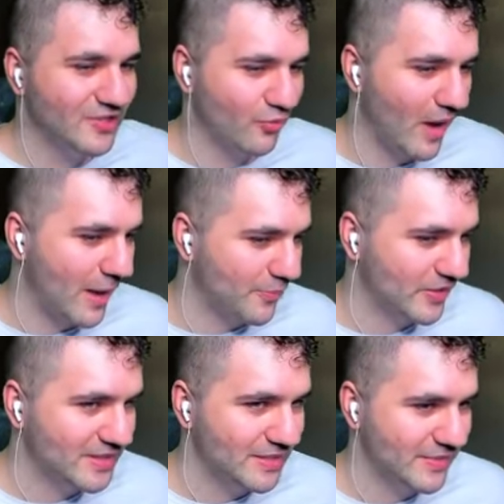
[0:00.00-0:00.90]
the Rot
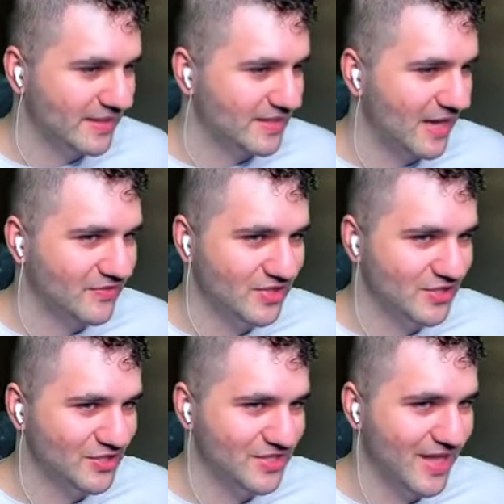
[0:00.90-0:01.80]
Priest, I mean, that's obviously
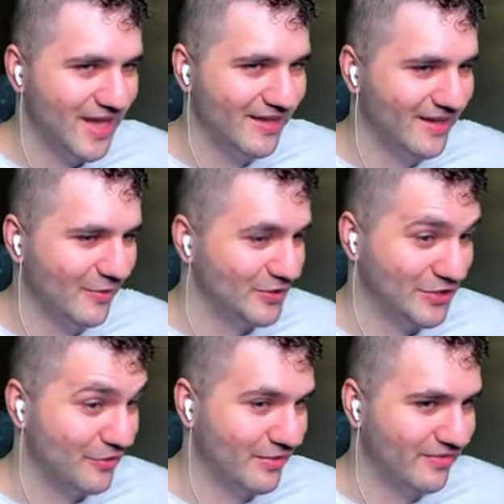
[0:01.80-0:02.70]
just like uh, we just
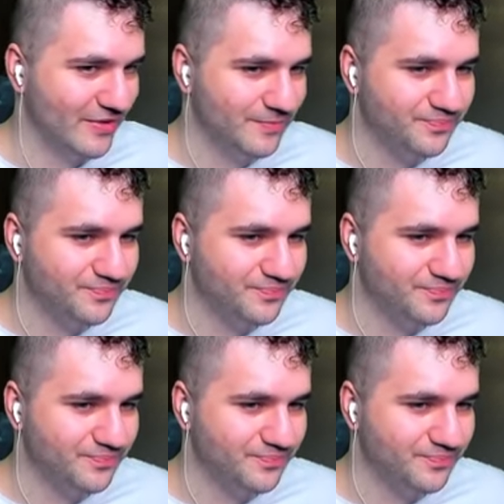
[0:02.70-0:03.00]
get rid of it.